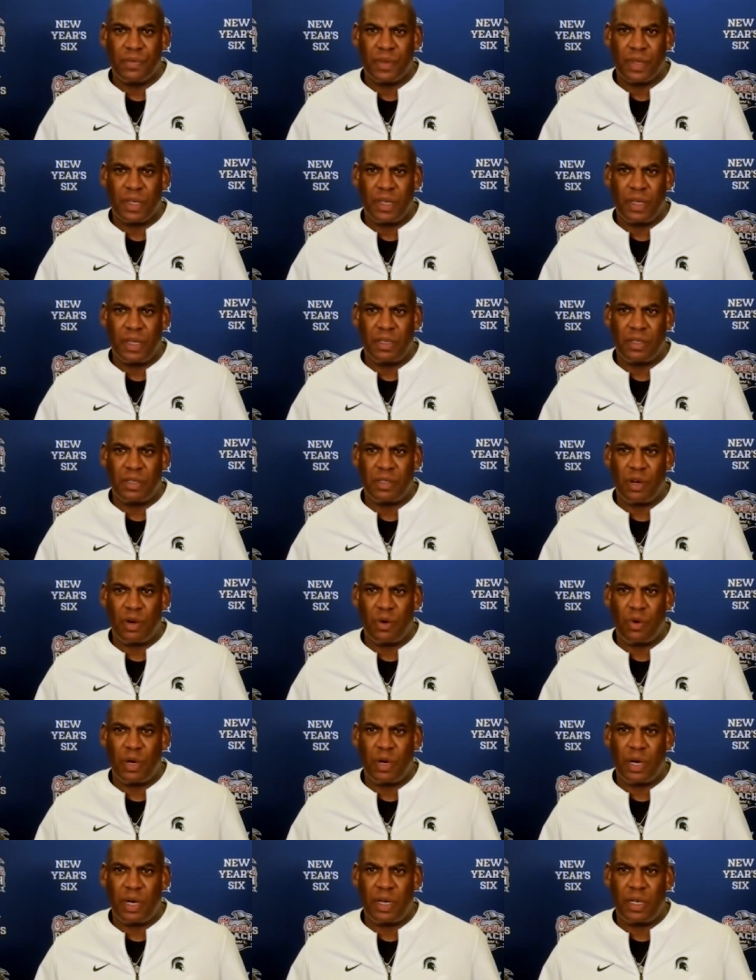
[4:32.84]
and
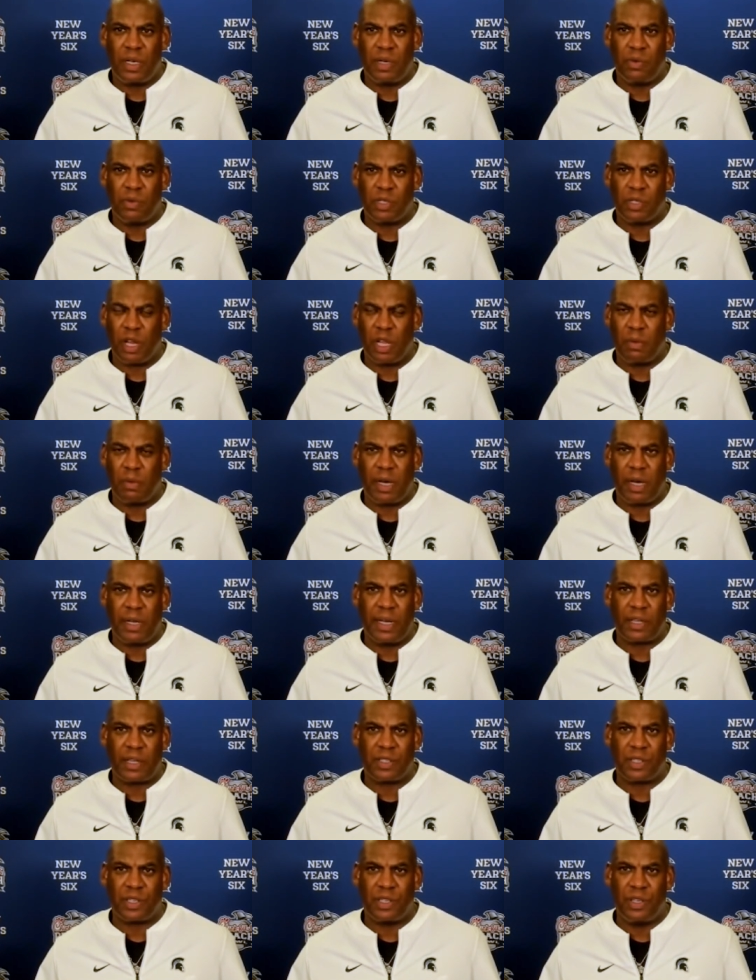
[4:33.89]
so uh, it was all about
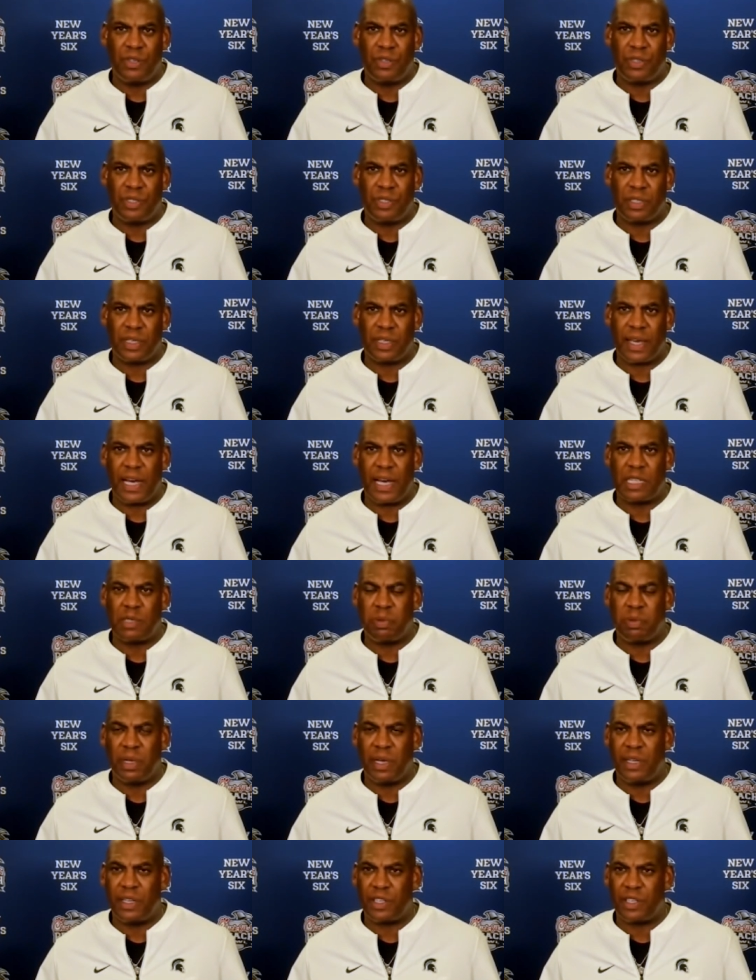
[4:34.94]
execution. Guys
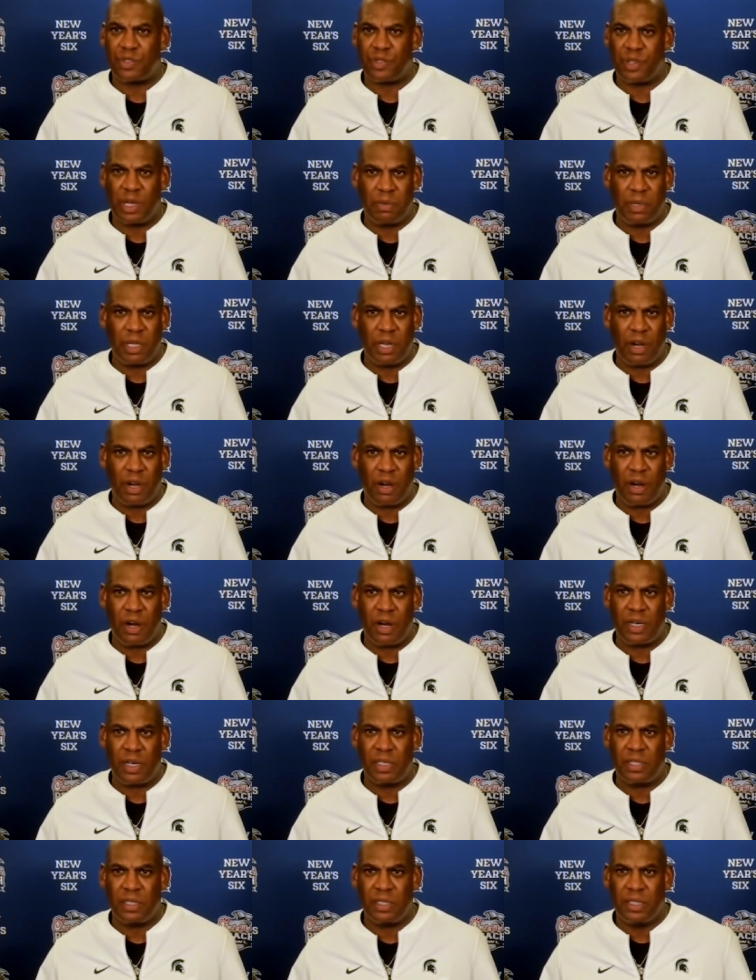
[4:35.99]
played extremely
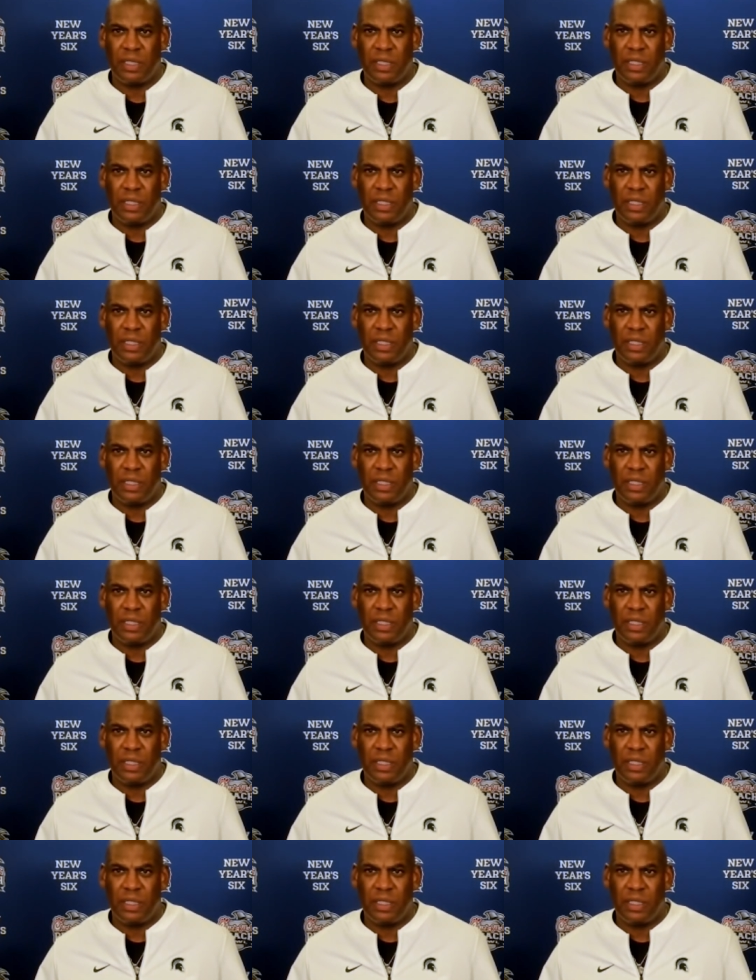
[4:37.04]
hard.